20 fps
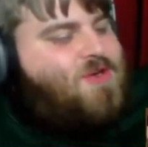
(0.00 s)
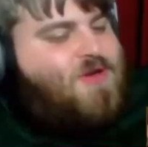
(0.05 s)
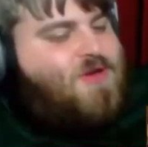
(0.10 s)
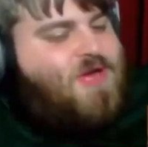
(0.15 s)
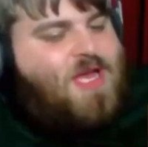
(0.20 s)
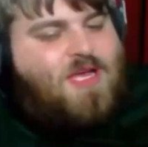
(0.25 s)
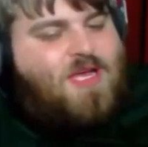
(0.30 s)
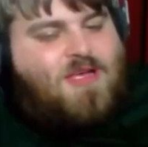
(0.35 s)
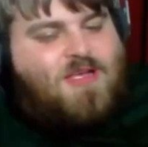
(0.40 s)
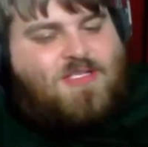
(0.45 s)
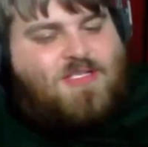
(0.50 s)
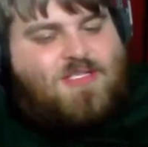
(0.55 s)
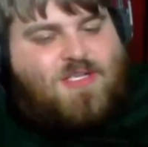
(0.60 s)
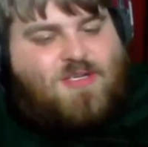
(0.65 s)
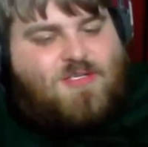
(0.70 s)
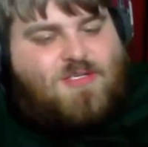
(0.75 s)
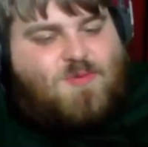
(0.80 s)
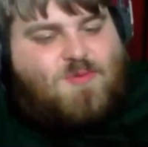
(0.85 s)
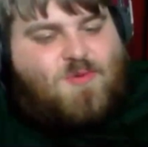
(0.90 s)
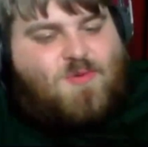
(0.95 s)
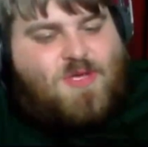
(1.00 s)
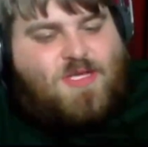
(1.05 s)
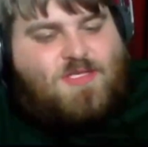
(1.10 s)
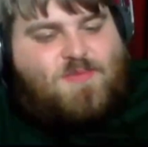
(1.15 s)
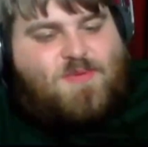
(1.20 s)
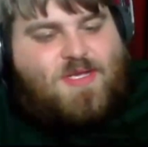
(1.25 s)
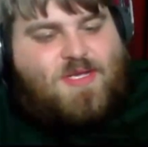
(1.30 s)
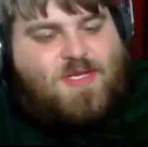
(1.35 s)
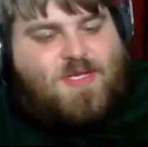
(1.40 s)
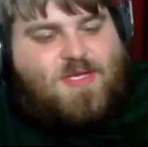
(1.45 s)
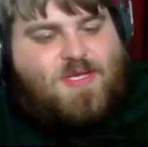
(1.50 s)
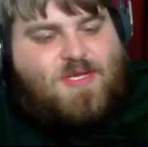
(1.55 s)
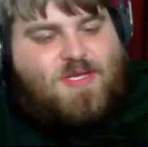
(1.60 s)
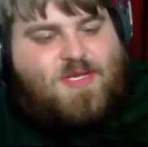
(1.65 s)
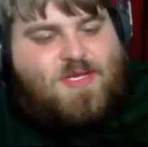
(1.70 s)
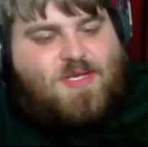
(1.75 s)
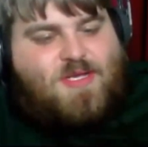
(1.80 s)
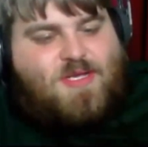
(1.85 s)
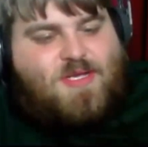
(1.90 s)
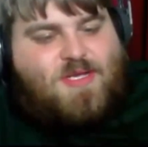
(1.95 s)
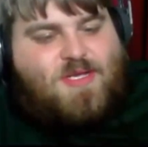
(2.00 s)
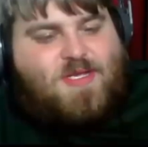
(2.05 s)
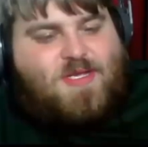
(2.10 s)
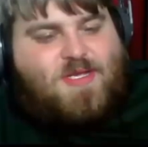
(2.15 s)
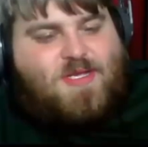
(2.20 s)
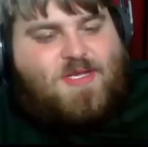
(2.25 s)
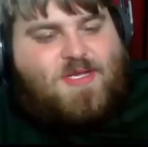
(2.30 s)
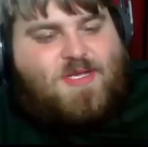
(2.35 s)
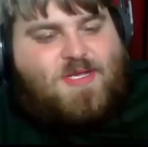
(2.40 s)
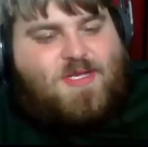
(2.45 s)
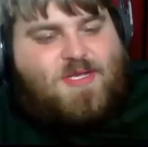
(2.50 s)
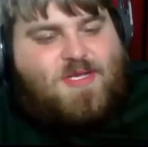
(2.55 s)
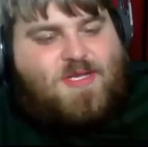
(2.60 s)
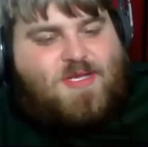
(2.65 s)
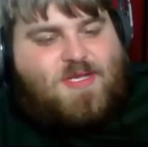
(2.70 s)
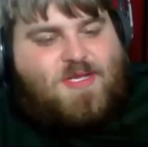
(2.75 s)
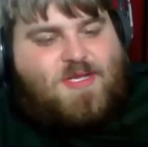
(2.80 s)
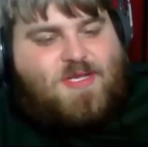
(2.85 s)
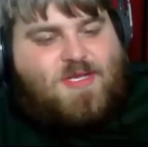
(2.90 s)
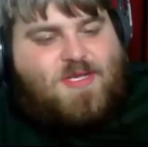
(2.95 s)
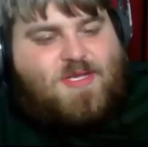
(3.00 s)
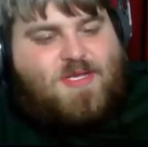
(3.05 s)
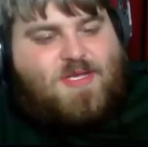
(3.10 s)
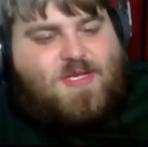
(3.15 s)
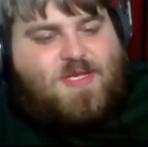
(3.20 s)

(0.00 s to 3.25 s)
Intro. How has y'all's weeks been? How's it been?